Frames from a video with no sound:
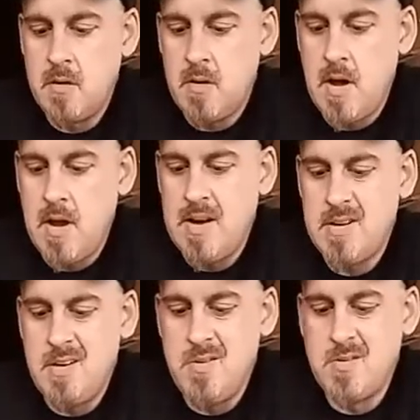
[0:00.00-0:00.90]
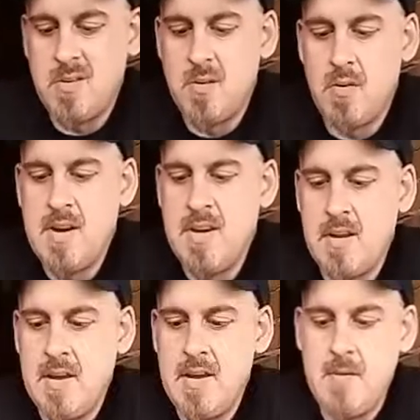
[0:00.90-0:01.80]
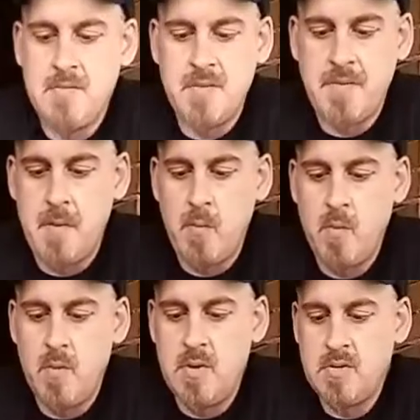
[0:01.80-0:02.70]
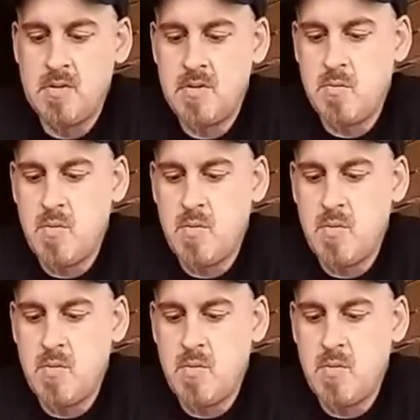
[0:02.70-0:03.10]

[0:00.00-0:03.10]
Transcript: I like to use the green leaves if I'm wanting some